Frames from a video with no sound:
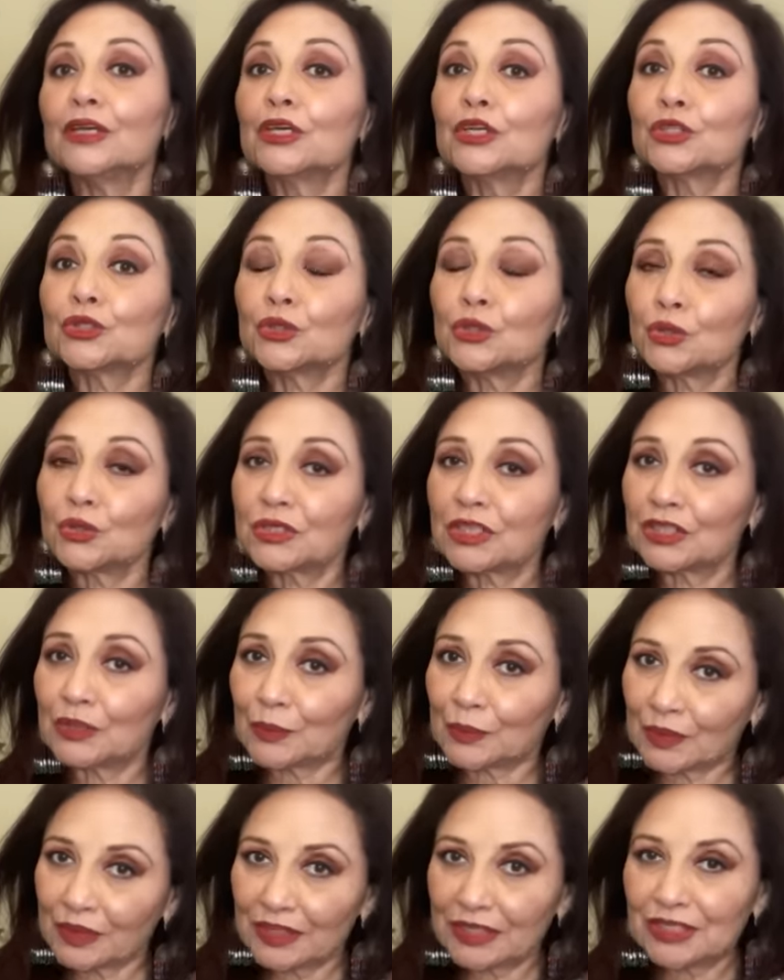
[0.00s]
So those are the
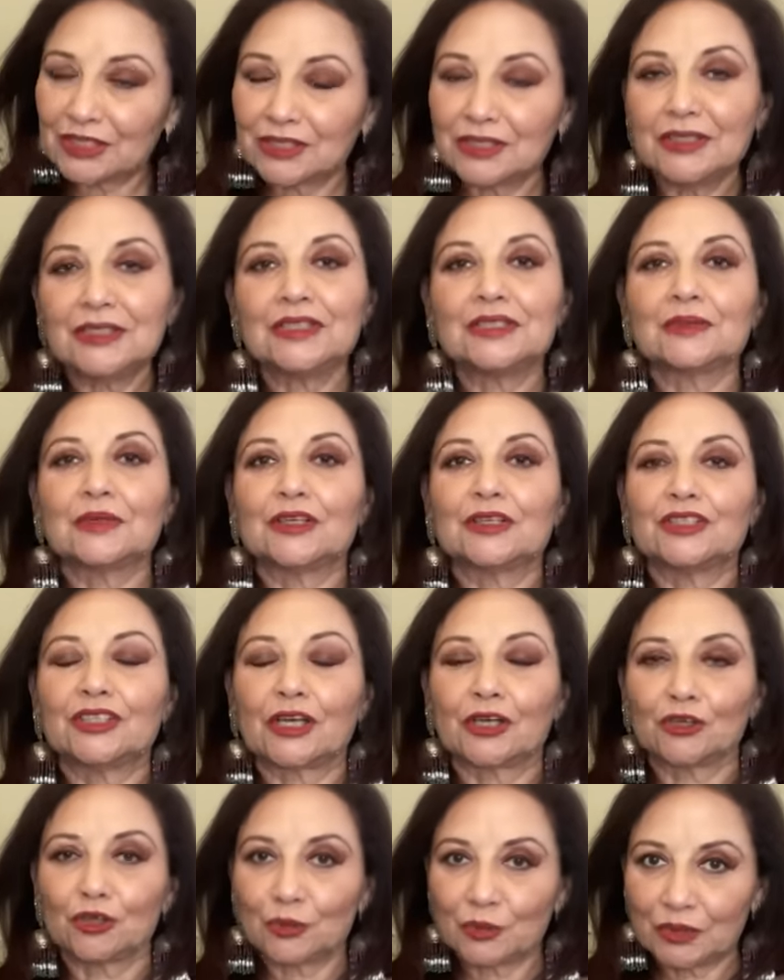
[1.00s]
predictions, uh,
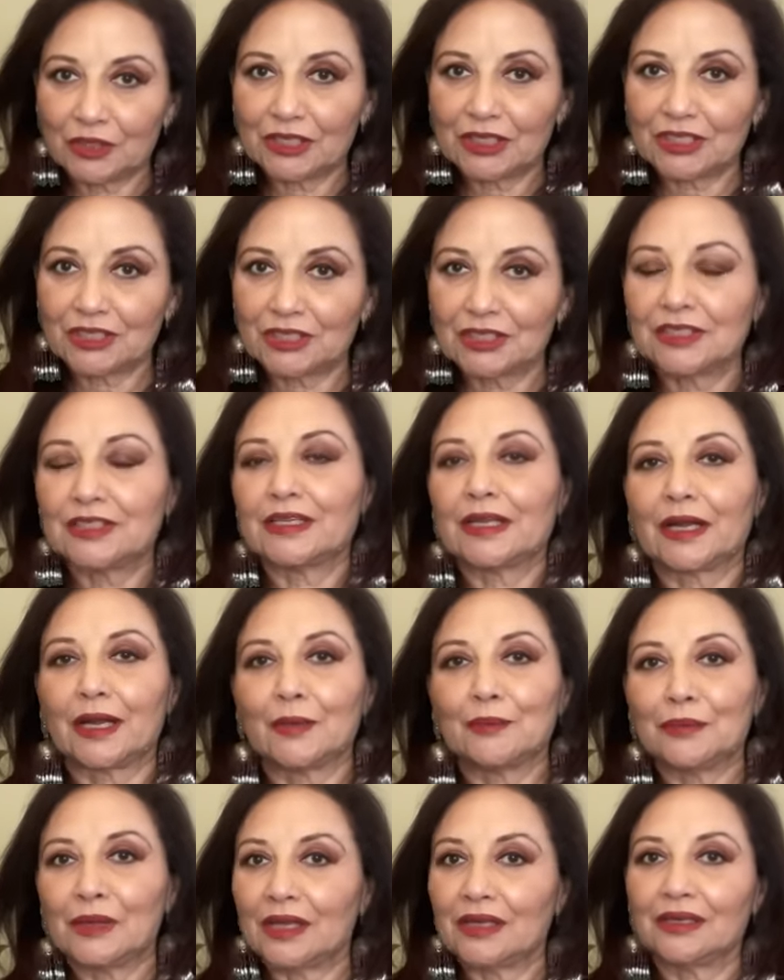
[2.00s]
general predictions that
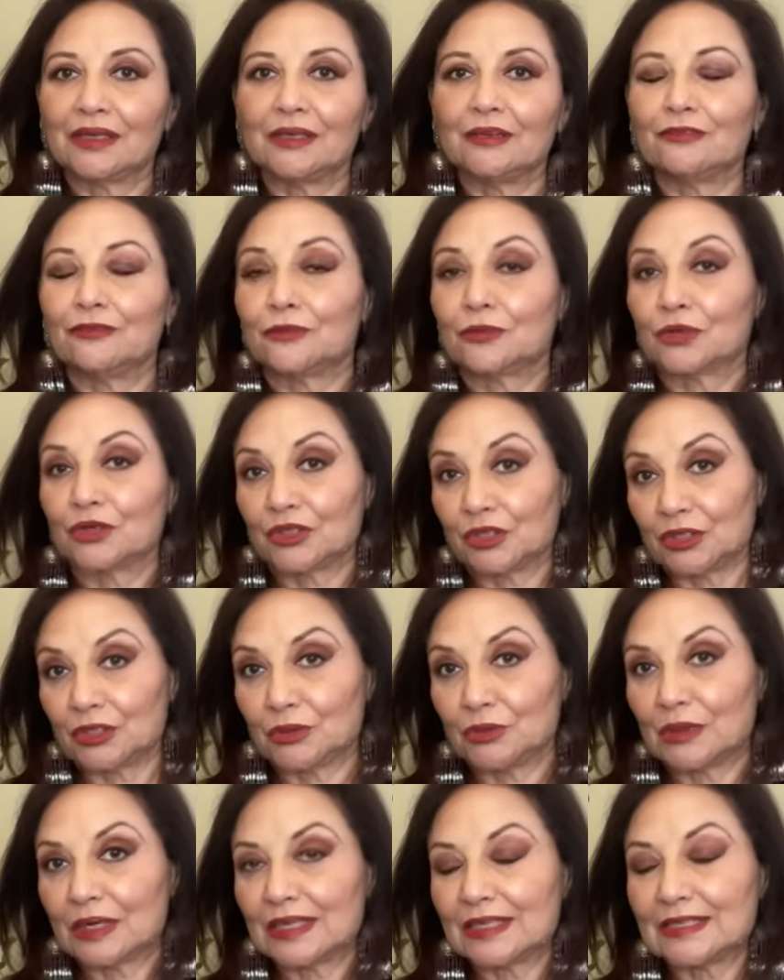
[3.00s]
I'm making for the
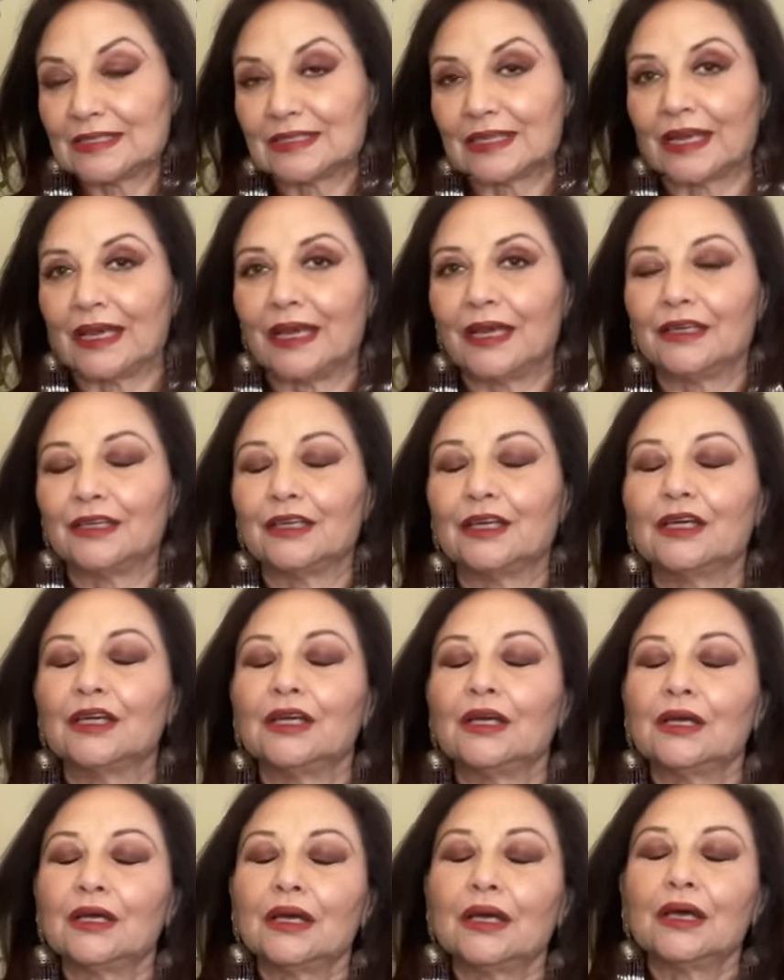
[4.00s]
US and
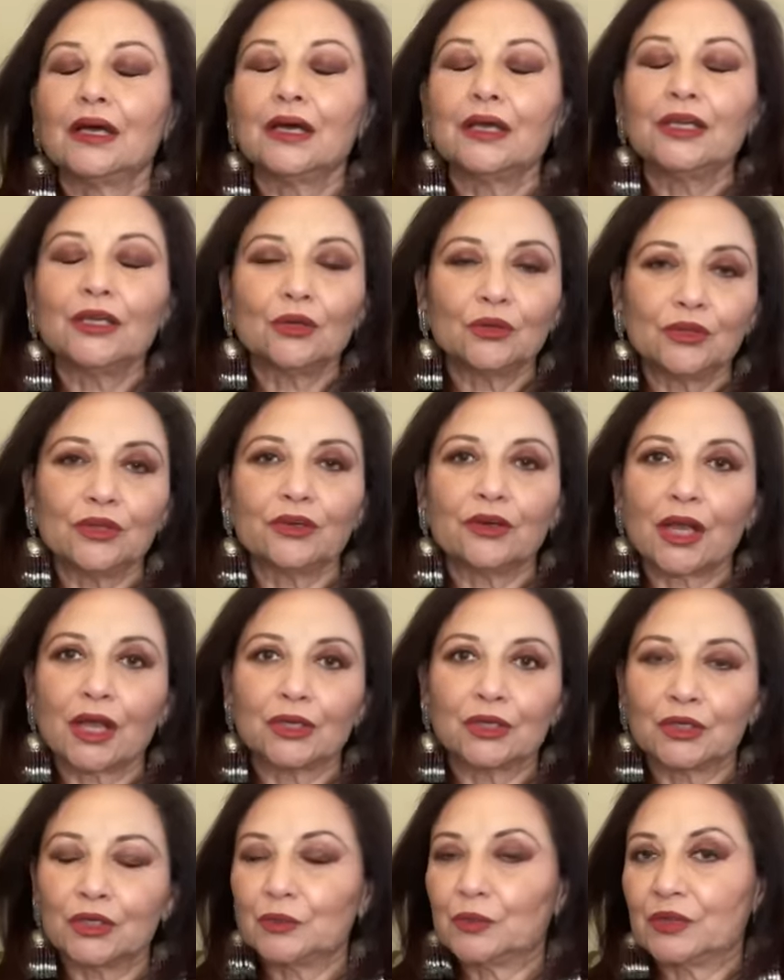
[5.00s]
you know, they're
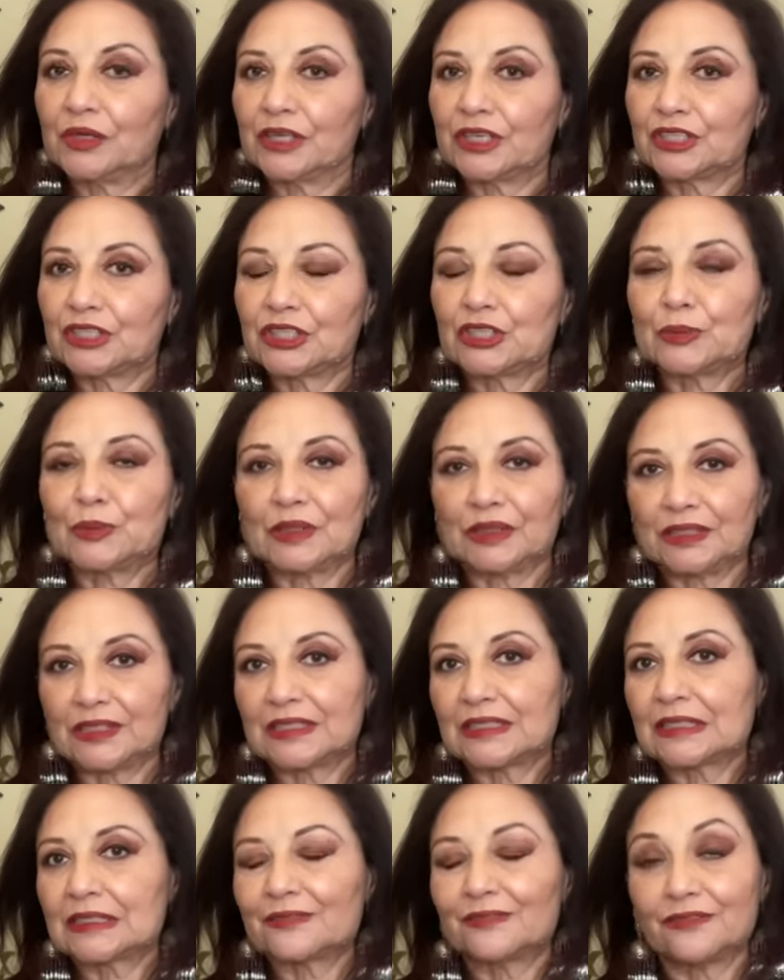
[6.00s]
not good predictions, but
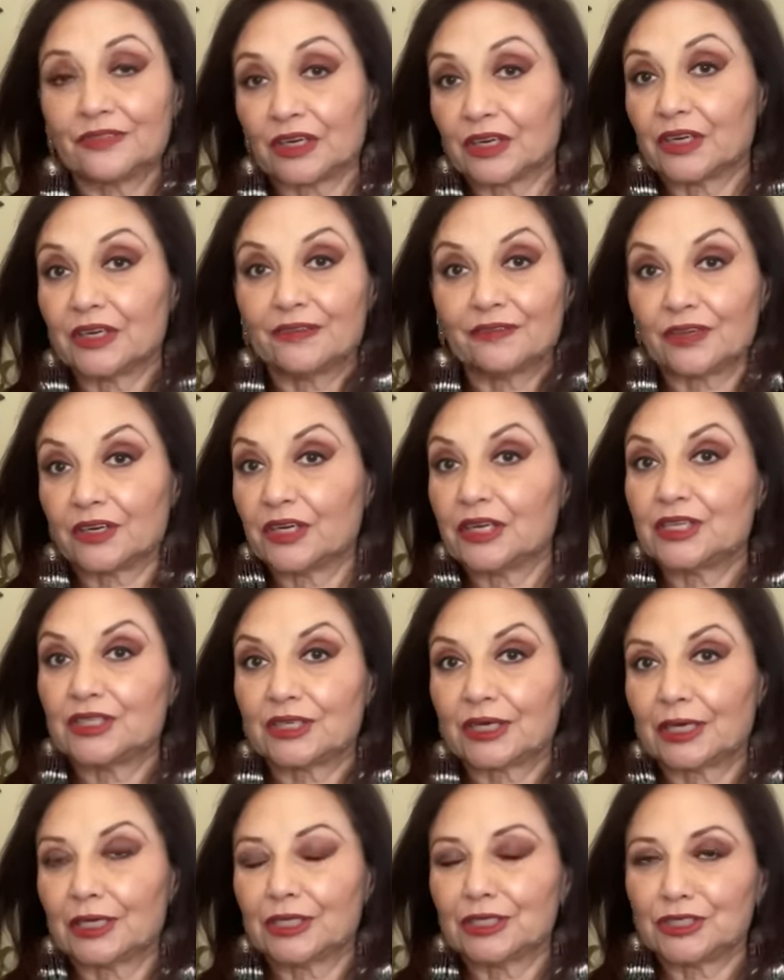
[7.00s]
this is a very, very
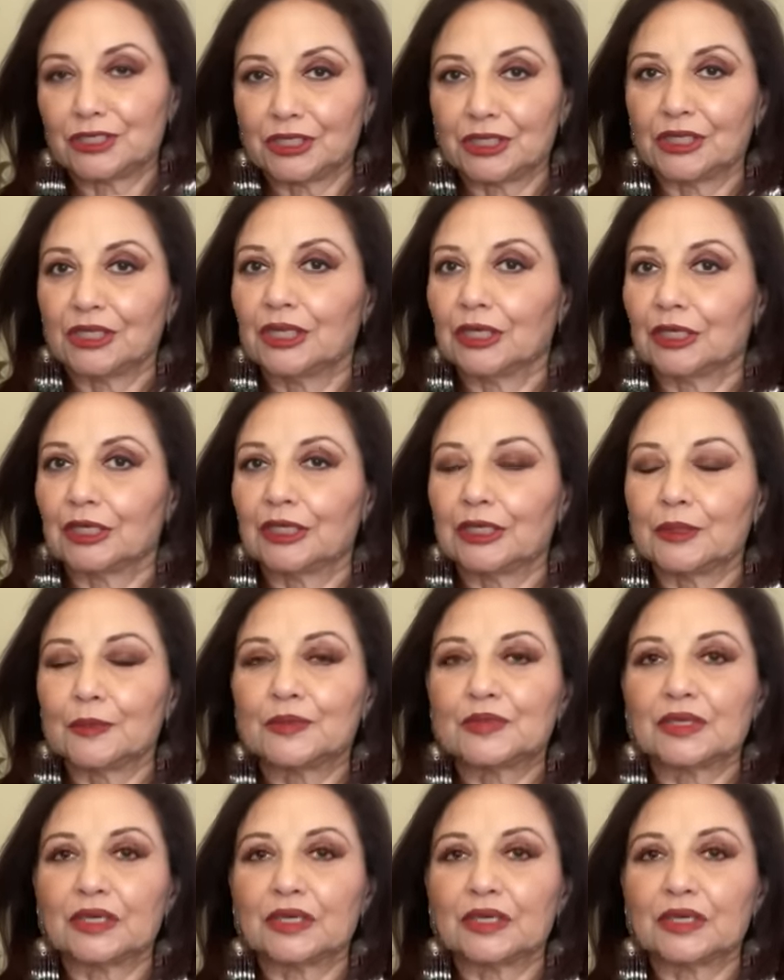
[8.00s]
challenging eclipse.